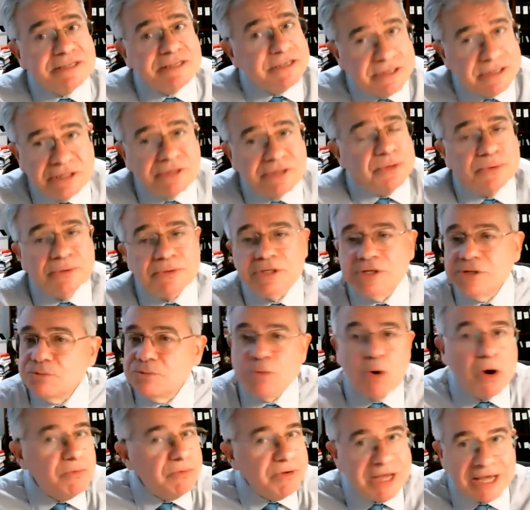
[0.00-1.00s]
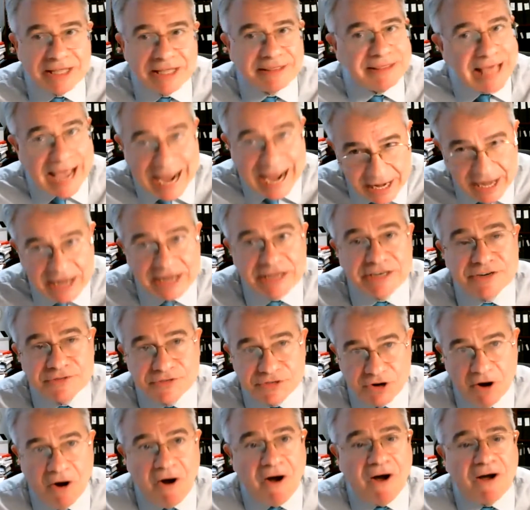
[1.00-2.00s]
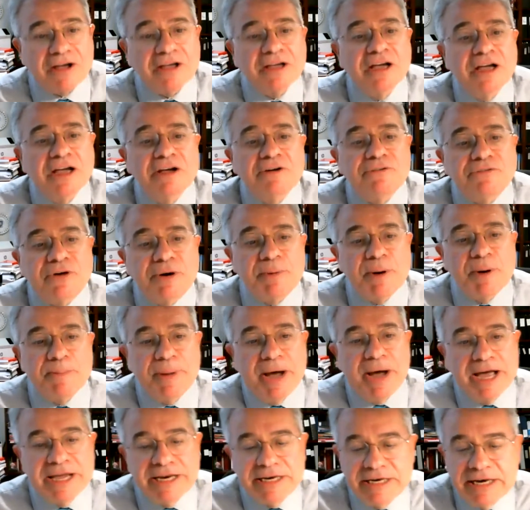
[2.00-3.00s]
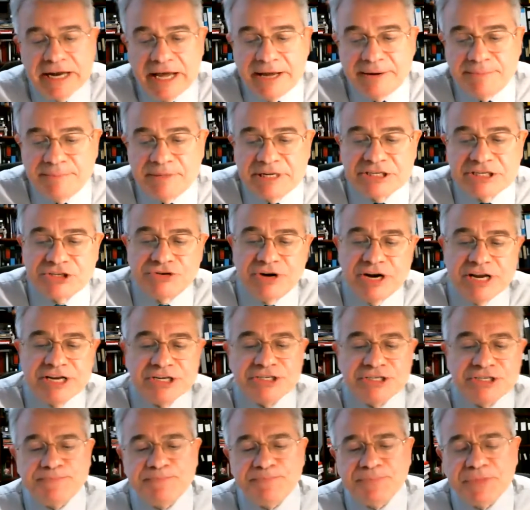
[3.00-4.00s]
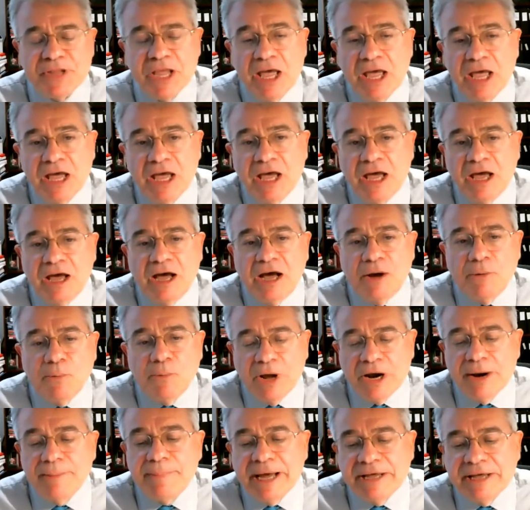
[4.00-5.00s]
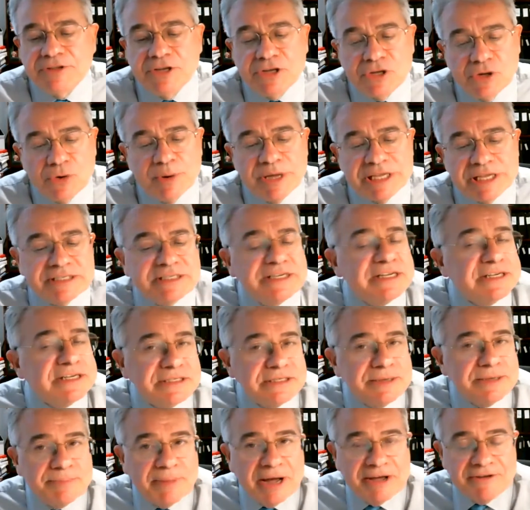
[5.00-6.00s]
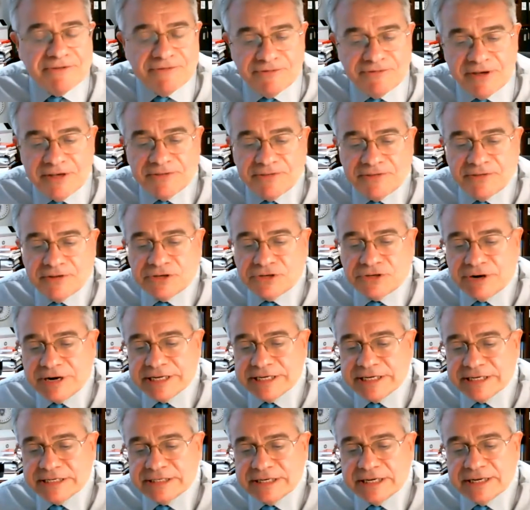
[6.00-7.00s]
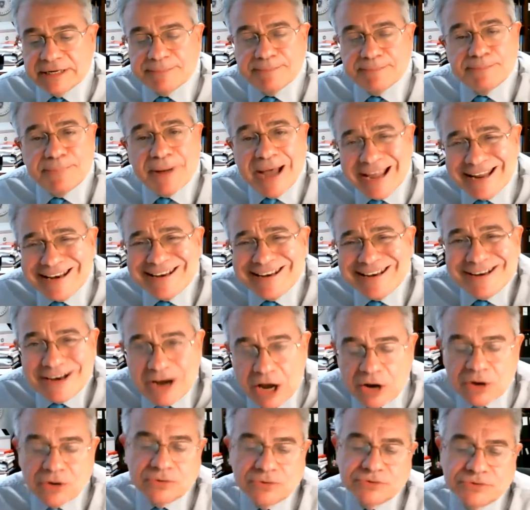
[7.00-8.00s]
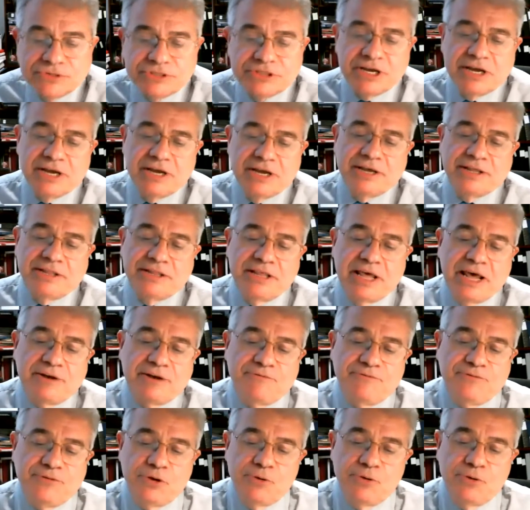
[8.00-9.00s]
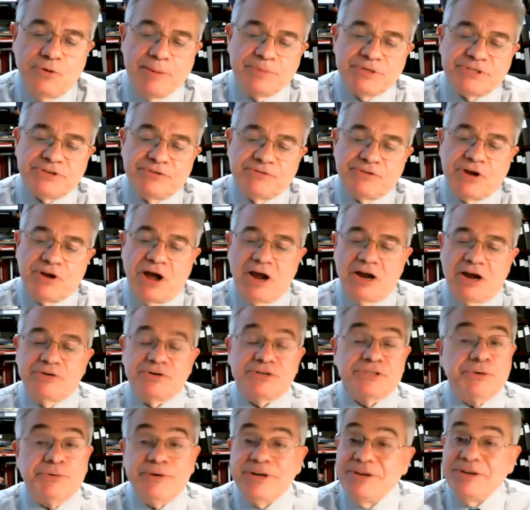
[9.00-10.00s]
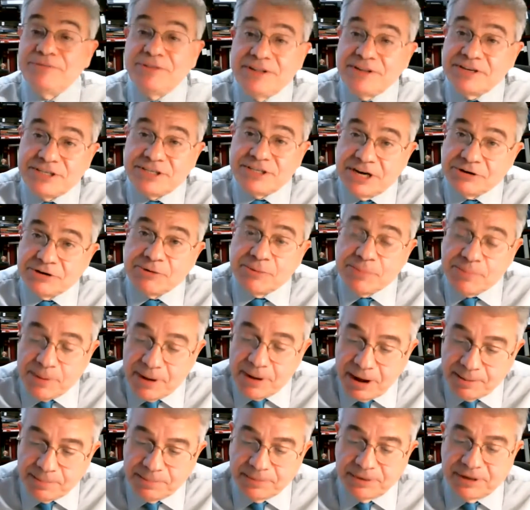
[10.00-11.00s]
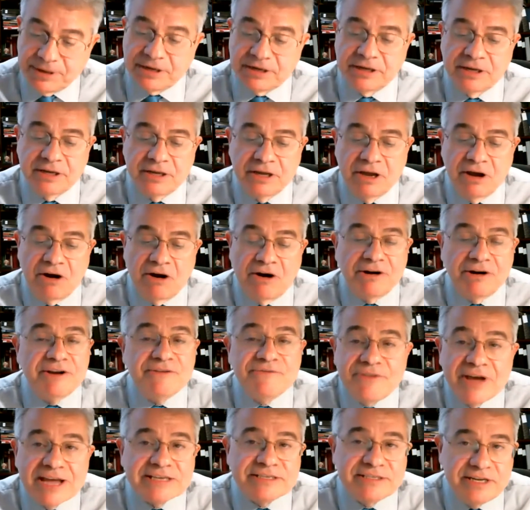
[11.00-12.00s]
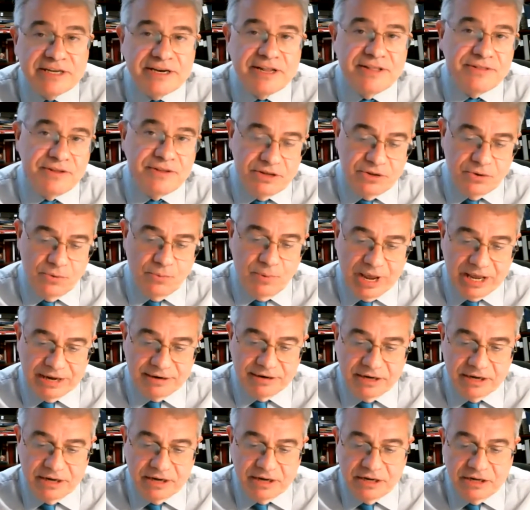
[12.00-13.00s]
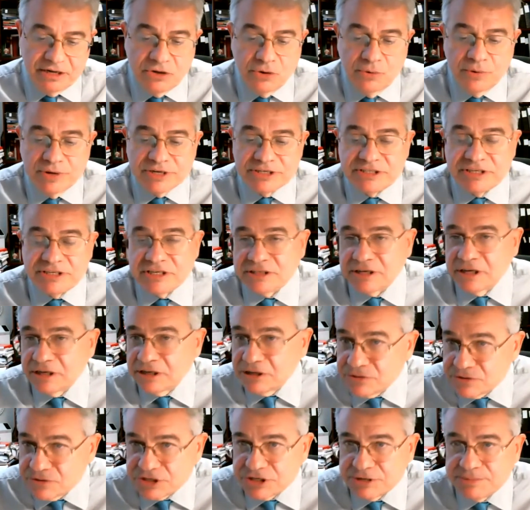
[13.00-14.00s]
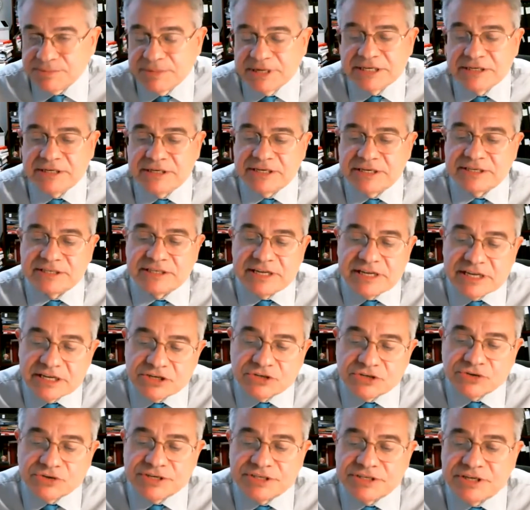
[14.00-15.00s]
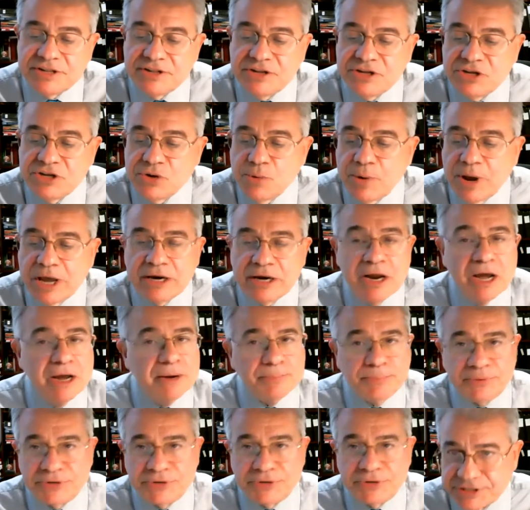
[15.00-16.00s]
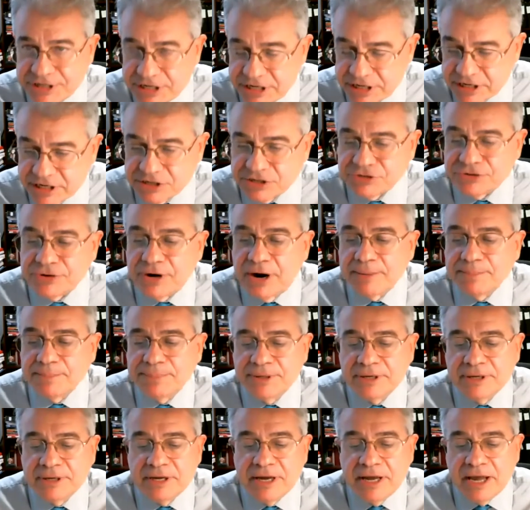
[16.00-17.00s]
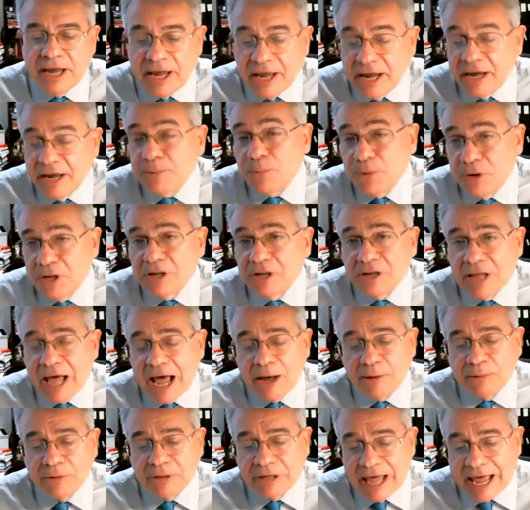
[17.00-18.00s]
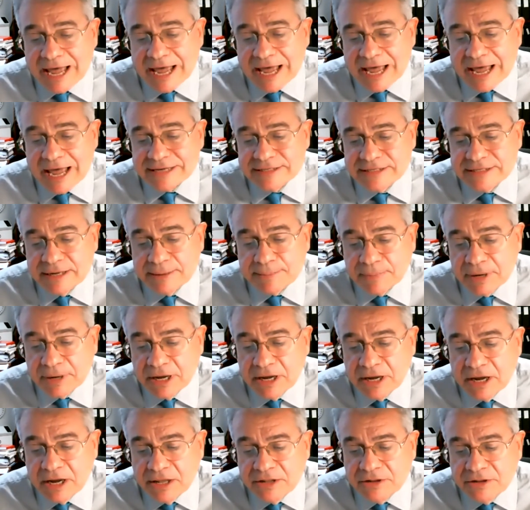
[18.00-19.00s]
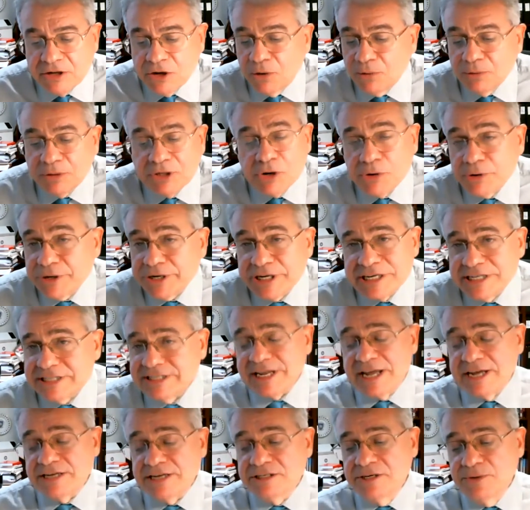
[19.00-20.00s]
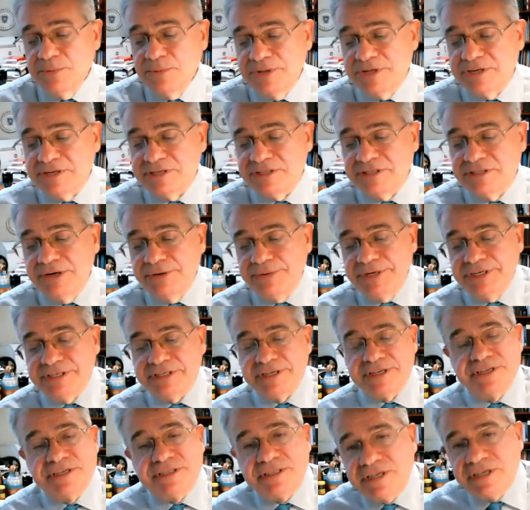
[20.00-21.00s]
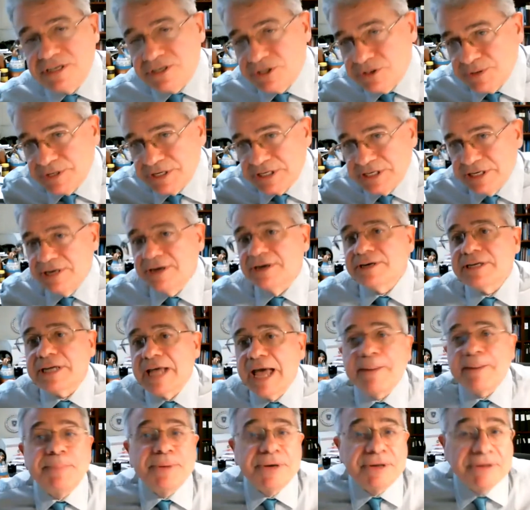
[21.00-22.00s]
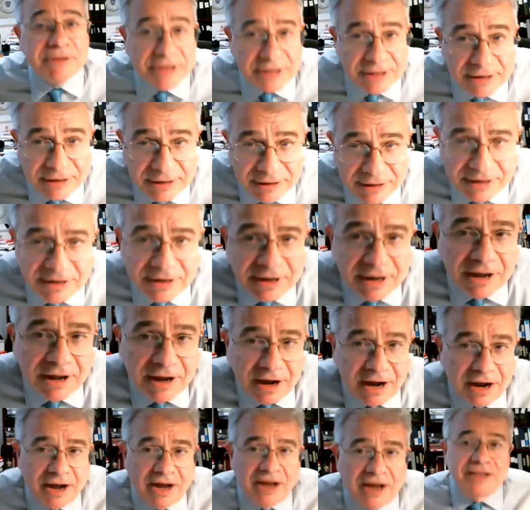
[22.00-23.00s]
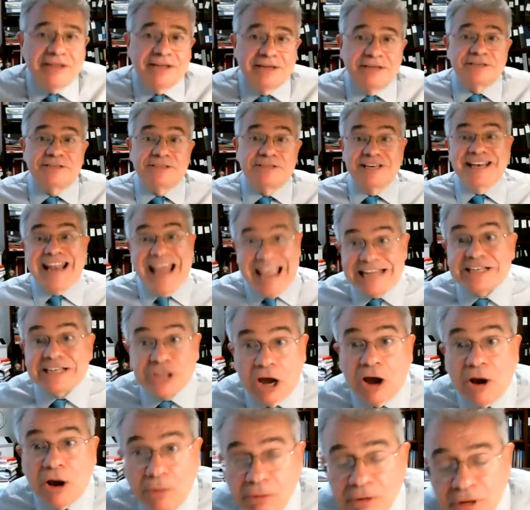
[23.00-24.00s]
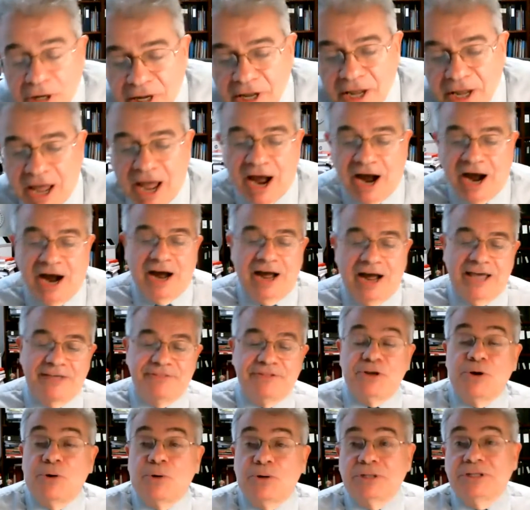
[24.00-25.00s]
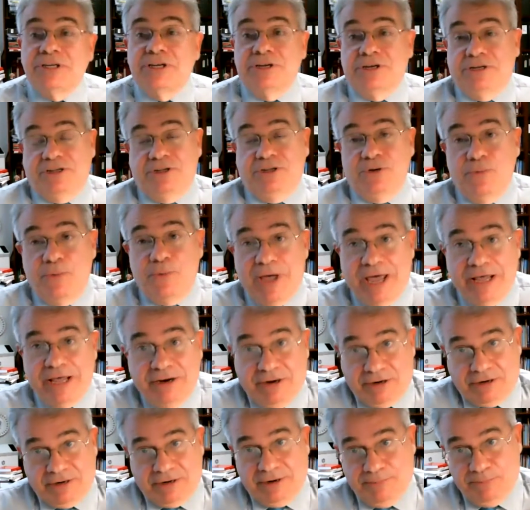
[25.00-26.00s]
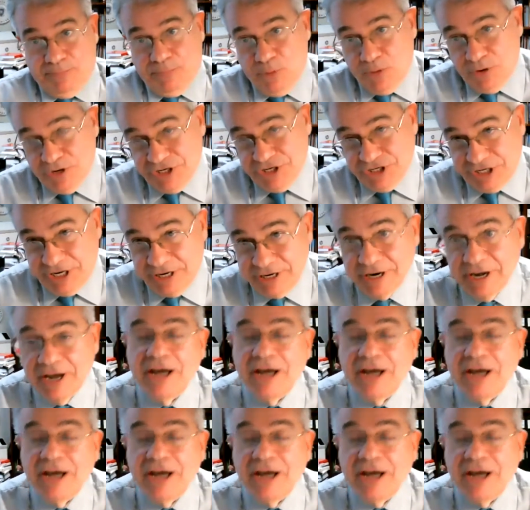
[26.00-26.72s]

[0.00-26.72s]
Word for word: to do. You won't get that kind of talk from a Biden administration. What about the UN system? My fifth tendency. Biden knows that few members of Congress or even the general public are invested in the UN. US disillusionment, disinterest in the UN preceded Trump and will outlast him. The only organization with a serious constituency on Capitol Hill uh, is NATO, uh, and the only UN portion